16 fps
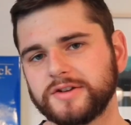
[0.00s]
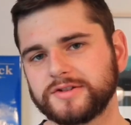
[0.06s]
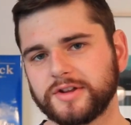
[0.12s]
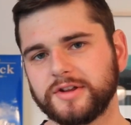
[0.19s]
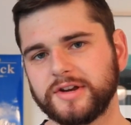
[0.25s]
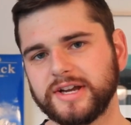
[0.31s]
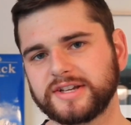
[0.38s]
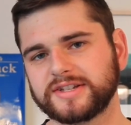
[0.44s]

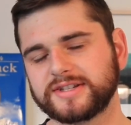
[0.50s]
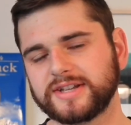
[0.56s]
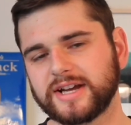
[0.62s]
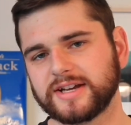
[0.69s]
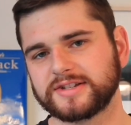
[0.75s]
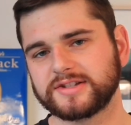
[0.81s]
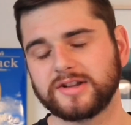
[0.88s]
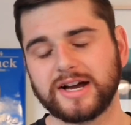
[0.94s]
So the next
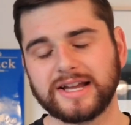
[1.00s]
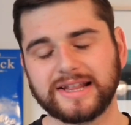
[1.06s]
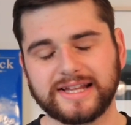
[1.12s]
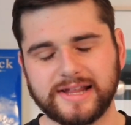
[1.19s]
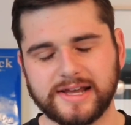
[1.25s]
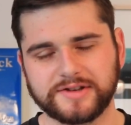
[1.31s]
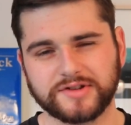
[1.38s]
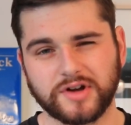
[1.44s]

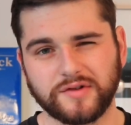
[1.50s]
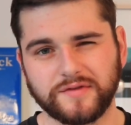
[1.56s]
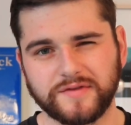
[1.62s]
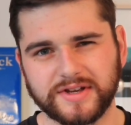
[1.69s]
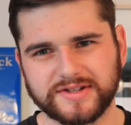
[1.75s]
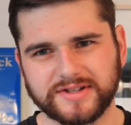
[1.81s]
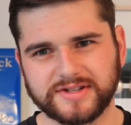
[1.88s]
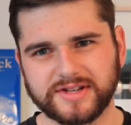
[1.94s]
slightly less
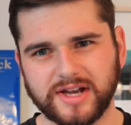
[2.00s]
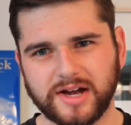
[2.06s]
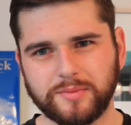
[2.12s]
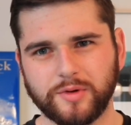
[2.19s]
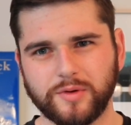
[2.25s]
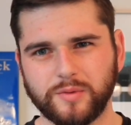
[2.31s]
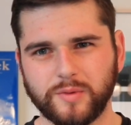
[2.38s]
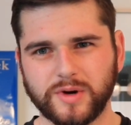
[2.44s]
obvious
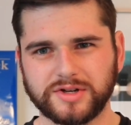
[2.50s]
example,